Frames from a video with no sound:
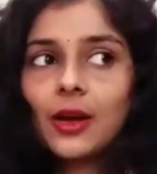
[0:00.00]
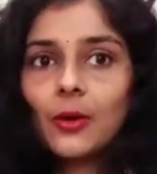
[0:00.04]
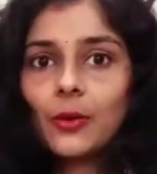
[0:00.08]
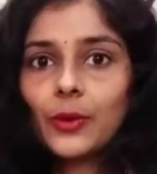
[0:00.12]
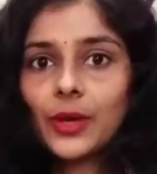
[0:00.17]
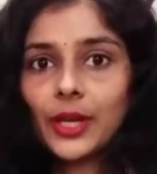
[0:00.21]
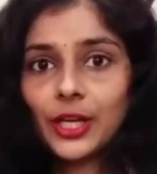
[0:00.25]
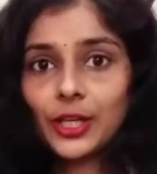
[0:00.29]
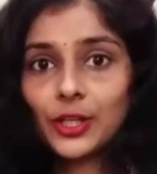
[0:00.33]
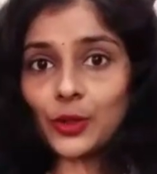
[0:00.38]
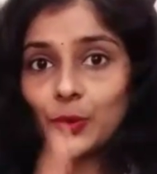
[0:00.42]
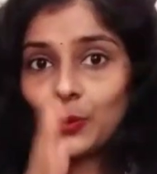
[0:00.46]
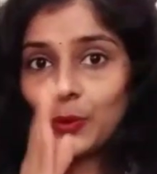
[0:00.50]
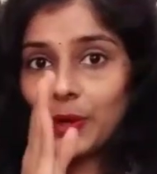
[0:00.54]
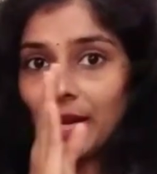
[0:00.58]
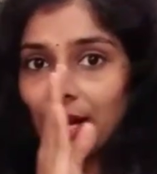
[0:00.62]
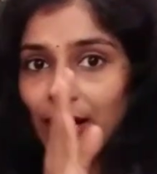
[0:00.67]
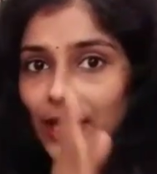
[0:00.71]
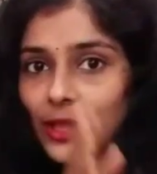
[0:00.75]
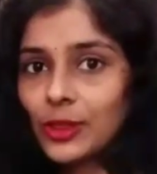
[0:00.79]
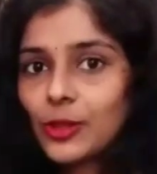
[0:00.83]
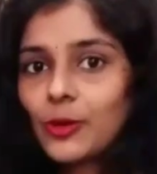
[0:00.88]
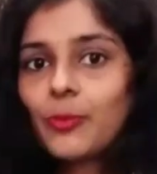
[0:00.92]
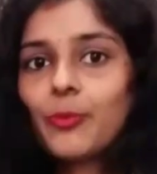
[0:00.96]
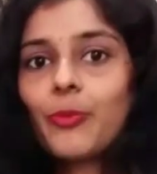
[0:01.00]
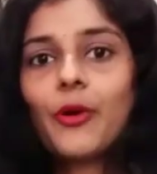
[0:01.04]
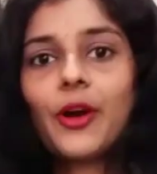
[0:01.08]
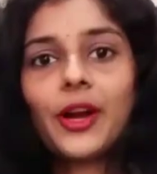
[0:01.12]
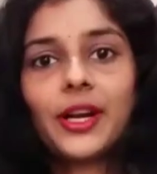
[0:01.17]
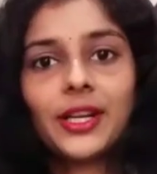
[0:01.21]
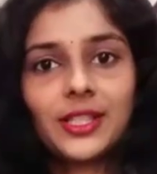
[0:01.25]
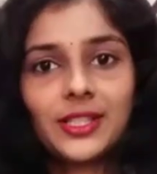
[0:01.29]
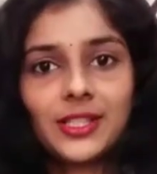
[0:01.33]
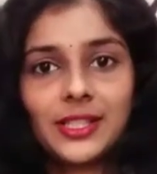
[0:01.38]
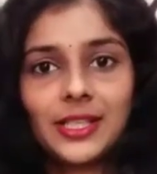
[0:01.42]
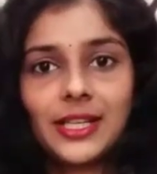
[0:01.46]
Okay, to hit the
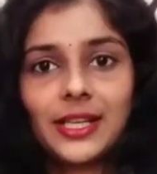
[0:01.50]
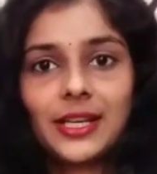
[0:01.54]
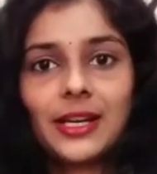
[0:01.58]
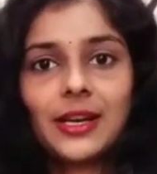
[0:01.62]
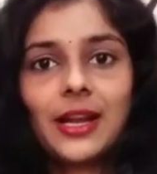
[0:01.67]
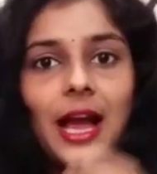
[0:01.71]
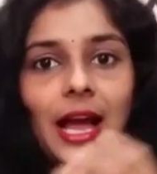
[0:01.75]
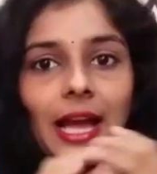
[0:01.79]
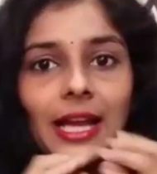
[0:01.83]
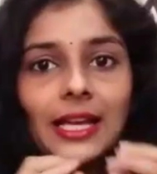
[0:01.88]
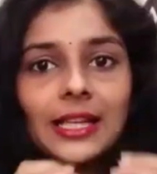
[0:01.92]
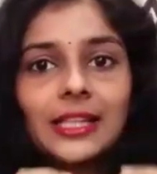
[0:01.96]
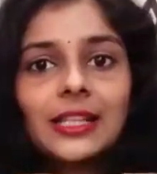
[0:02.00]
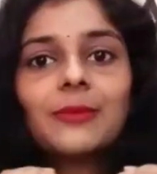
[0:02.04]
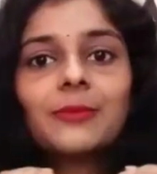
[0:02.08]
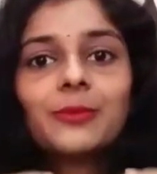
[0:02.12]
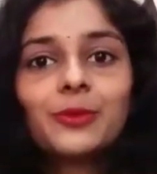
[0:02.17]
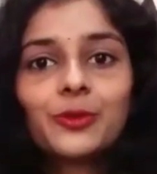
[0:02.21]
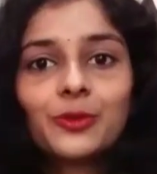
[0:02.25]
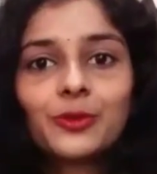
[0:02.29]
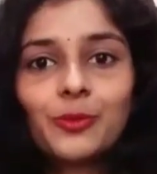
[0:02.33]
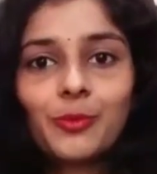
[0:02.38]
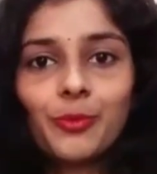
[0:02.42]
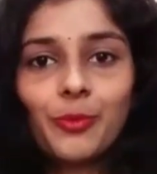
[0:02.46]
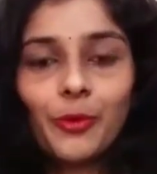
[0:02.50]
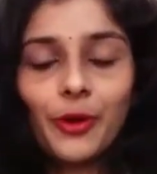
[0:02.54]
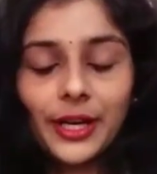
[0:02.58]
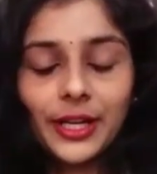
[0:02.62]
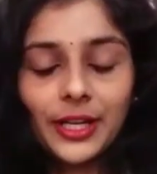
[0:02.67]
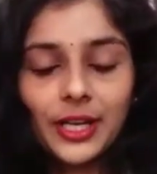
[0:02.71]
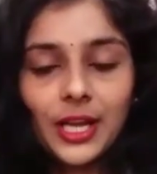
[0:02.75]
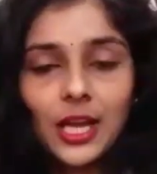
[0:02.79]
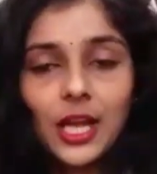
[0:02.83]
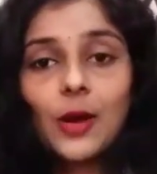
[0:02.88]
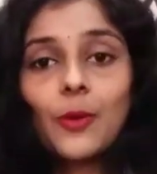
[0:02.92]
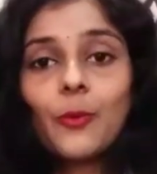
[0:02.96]
point straight, I'll come to the
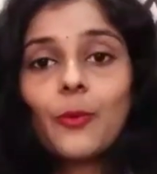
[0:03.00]
point.